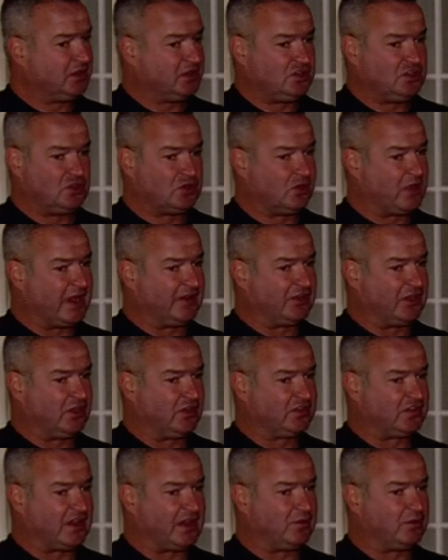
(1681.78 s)
You don't have a
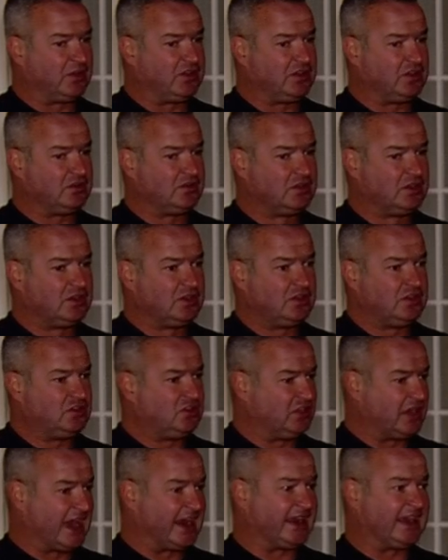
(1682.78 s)
hose line with you,
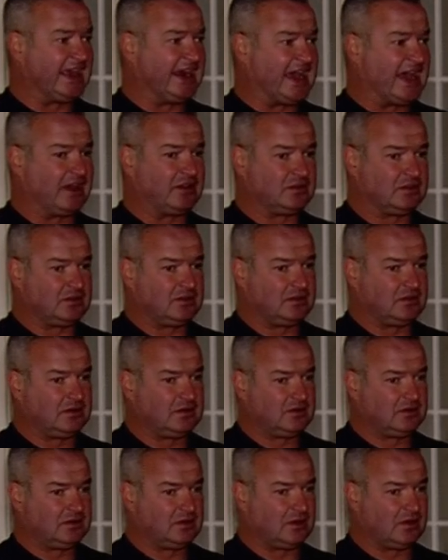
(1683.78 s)
you got to get out,
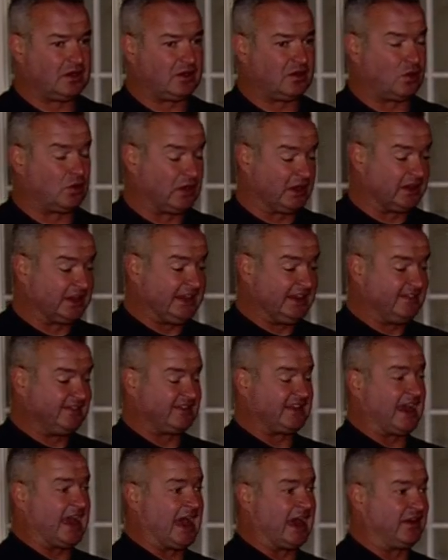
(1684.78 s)
or, or at
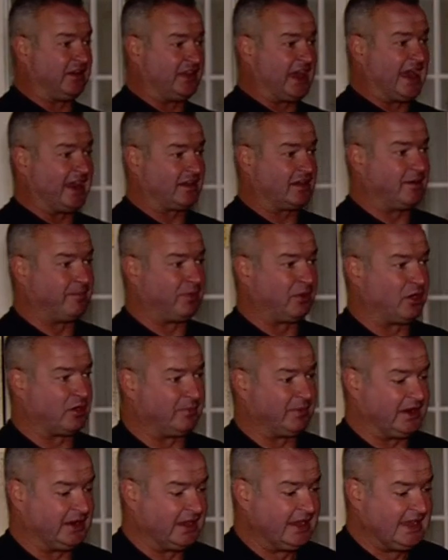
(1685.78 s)
least out of that
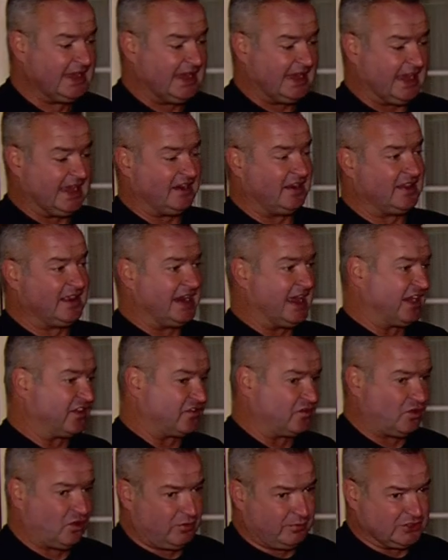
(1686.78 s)
compartment into the
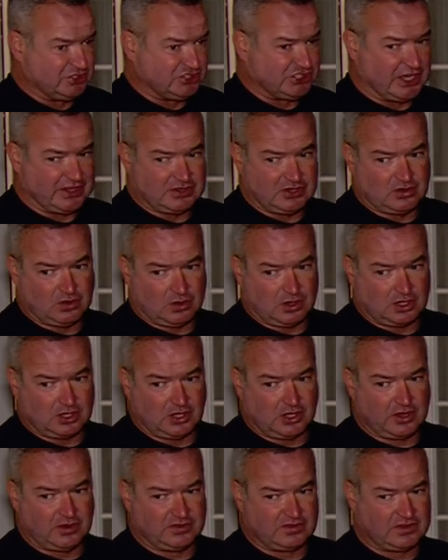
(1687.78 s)
next room and shut the door
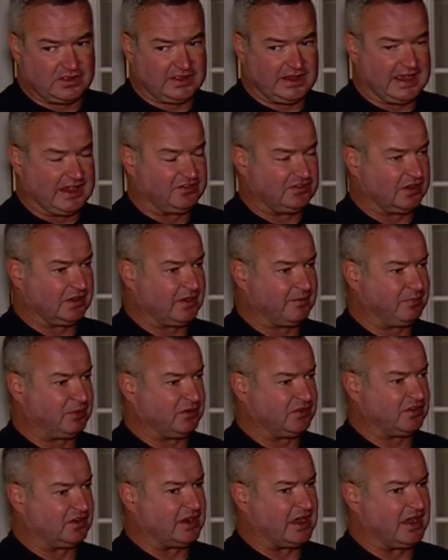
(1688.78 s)
closed so the engine can
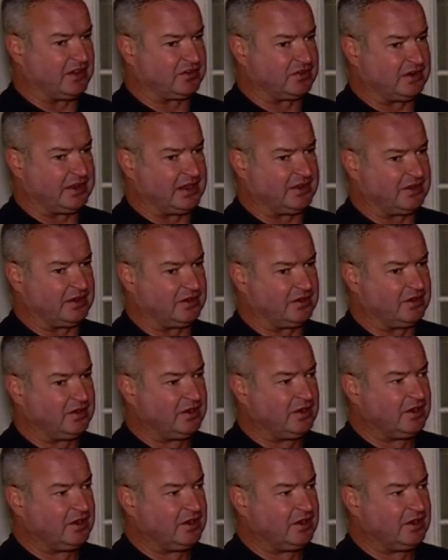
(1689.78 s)
push the nozzle down there.